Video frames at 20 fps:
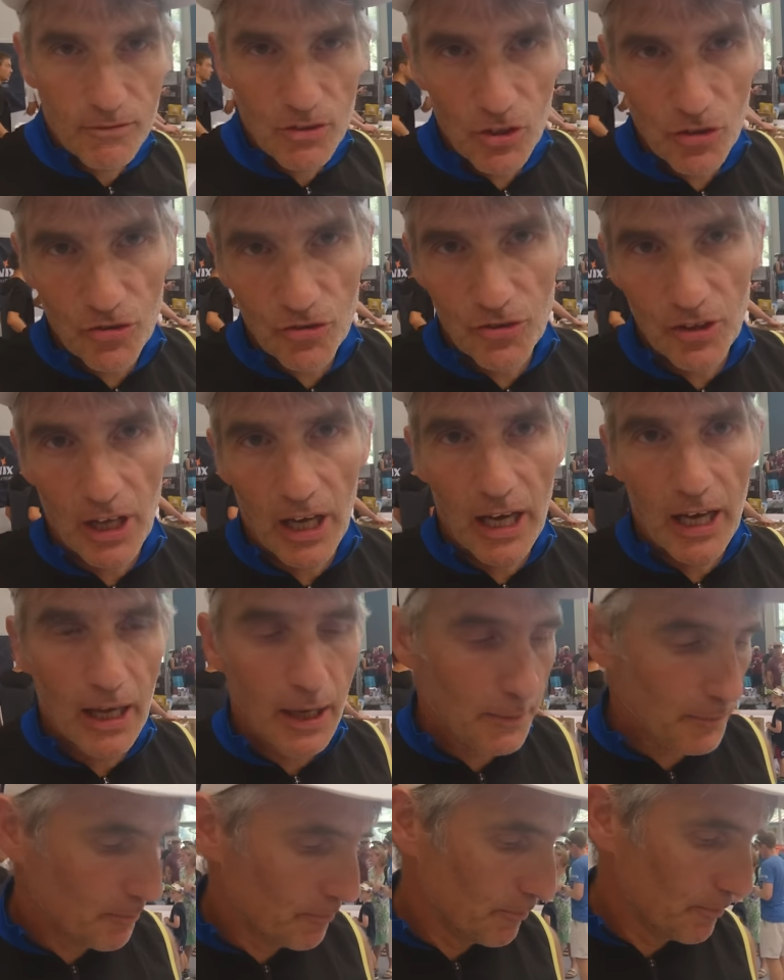Just
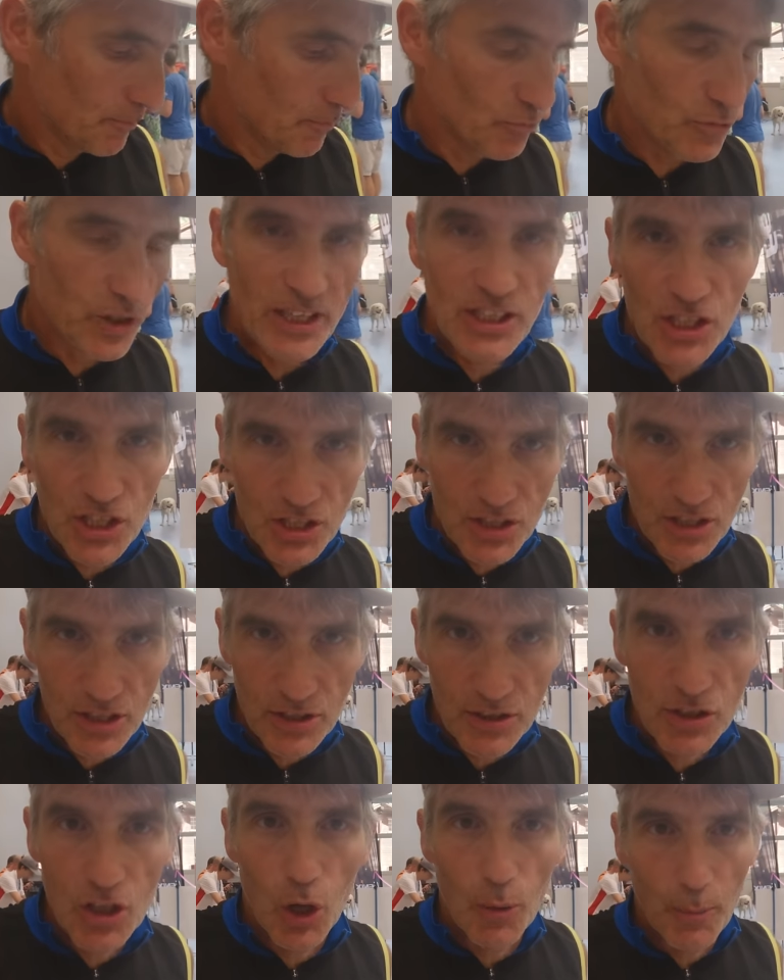
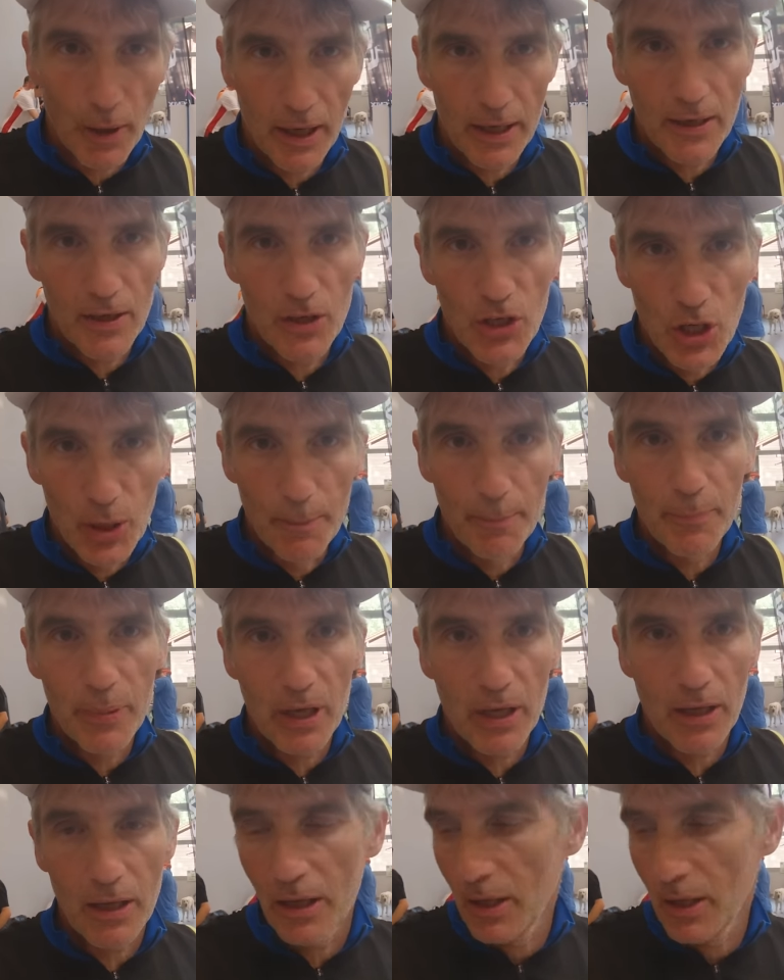registered, got my number.